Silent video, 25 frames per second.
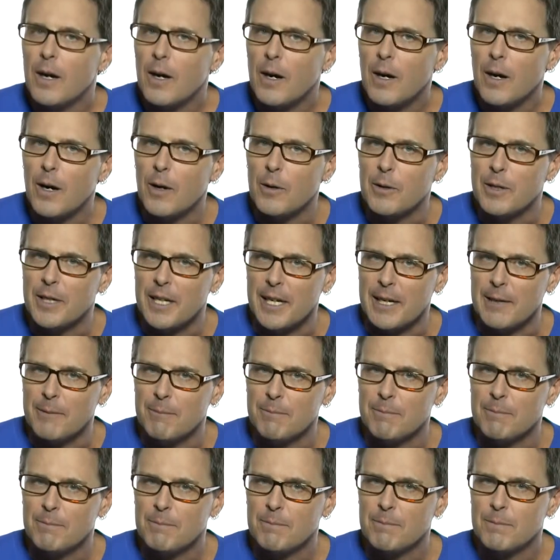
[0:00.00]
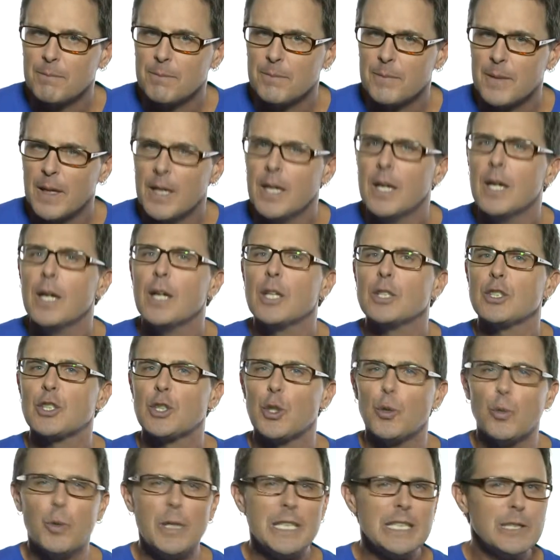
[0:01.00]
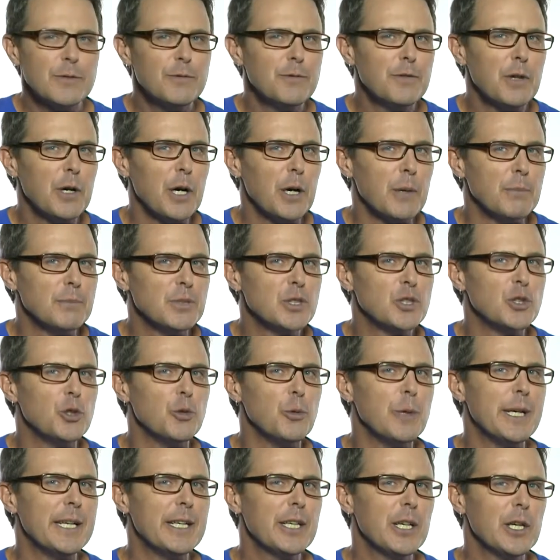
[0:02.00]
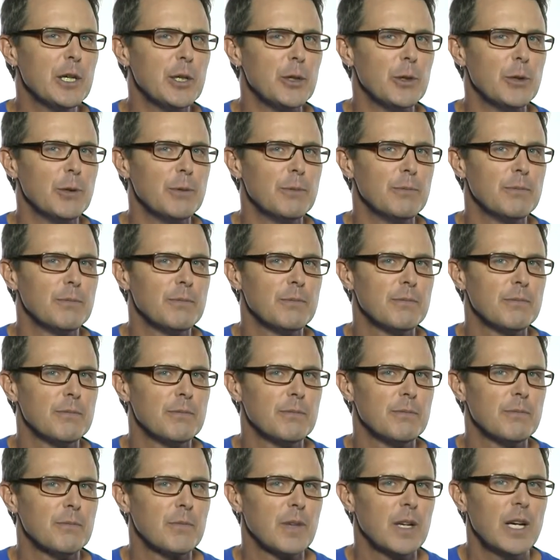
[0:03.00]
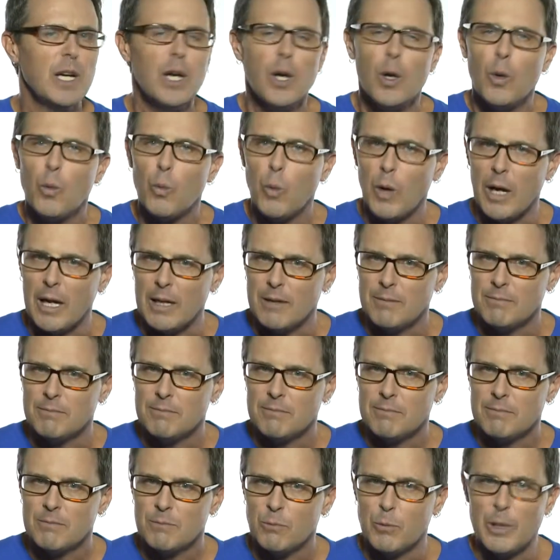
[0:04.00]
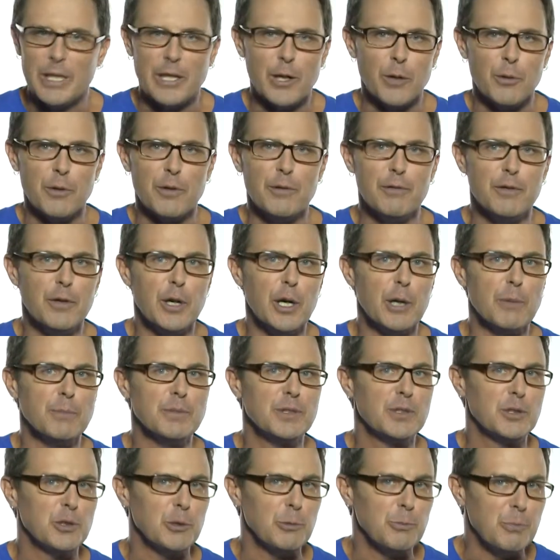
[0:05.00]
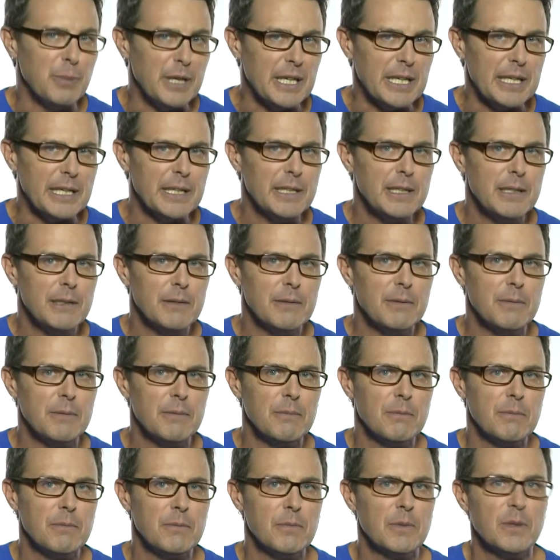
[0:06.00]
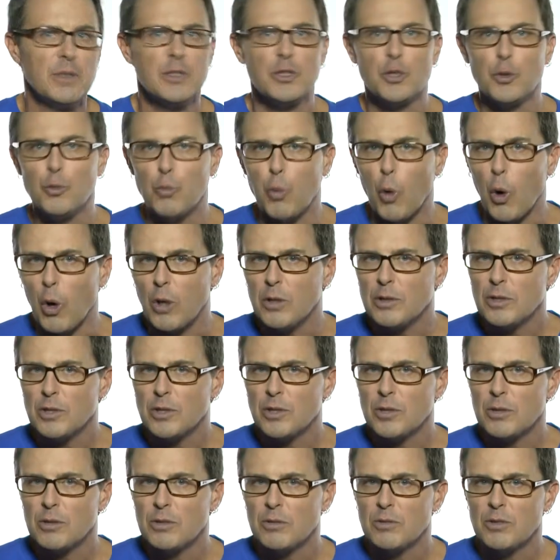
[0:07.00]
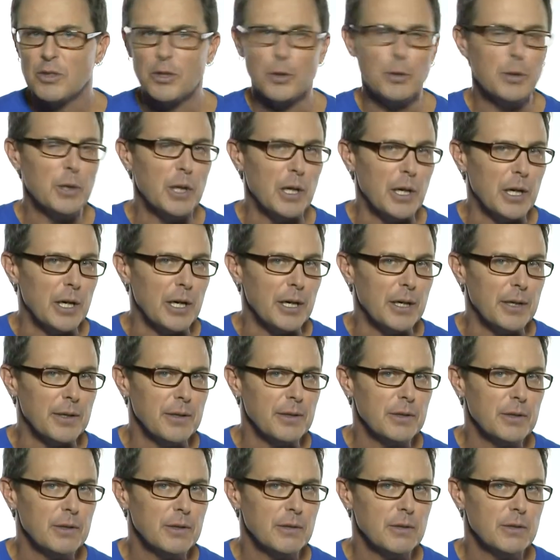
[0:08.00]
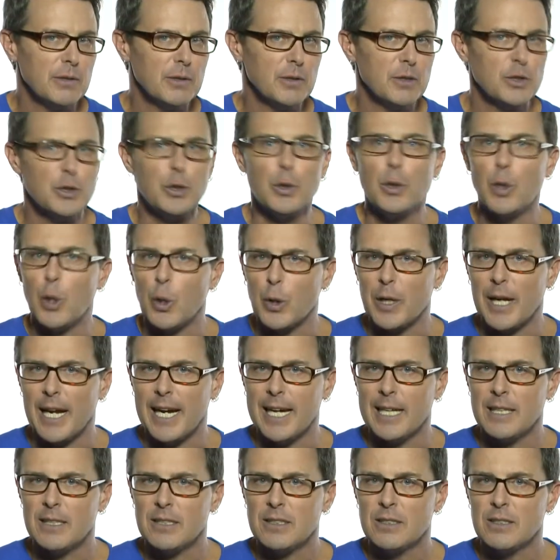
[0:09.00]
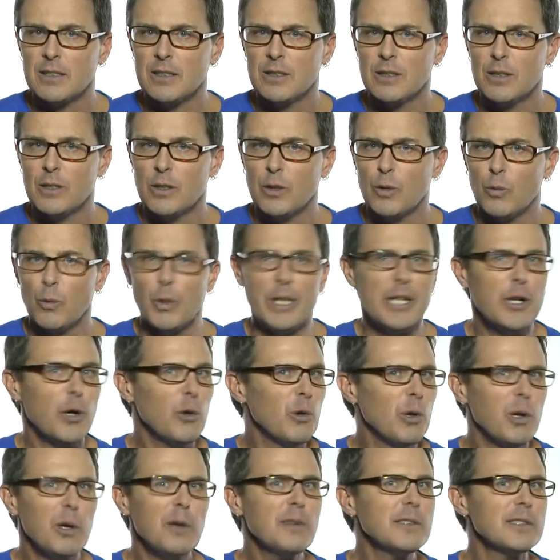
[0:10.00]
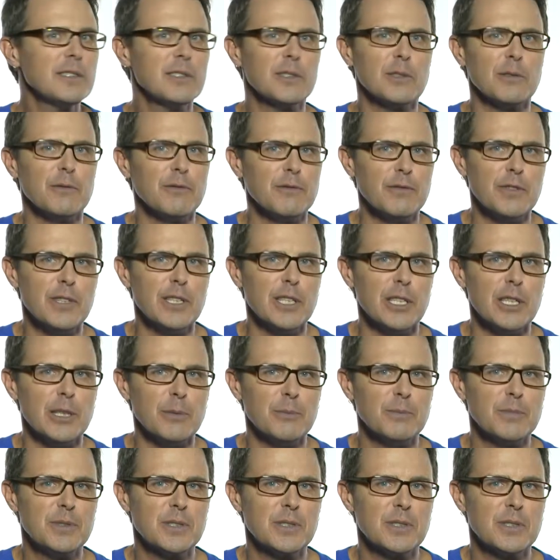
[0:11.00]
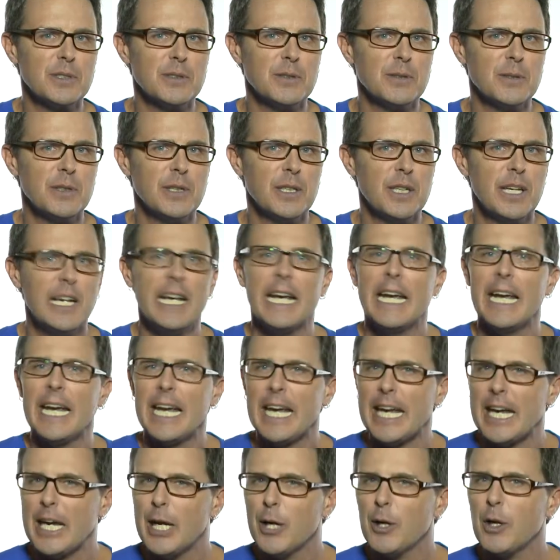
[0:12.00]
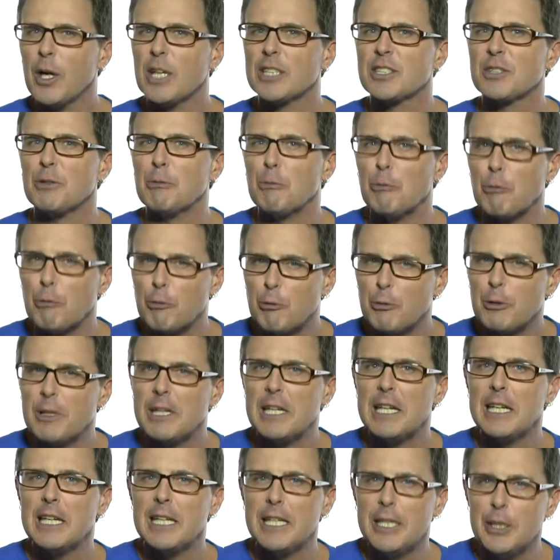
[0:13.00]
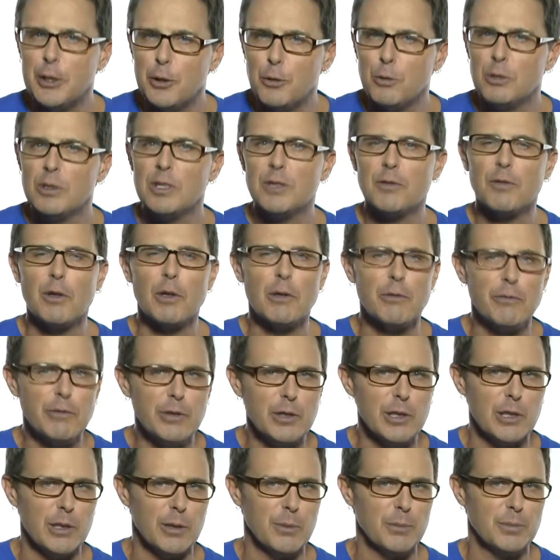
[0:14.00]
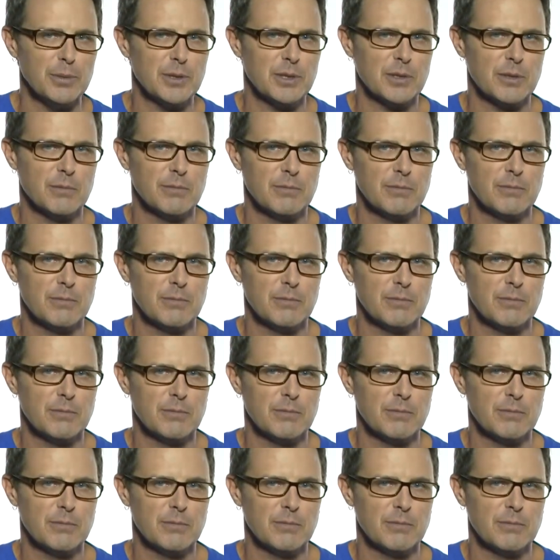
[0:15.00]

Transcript: Okay, so which verbs do we know? Well, we know the verbs to be, to watch, to learn, to look at. We know lots of verbs. Here are some really useful verbs.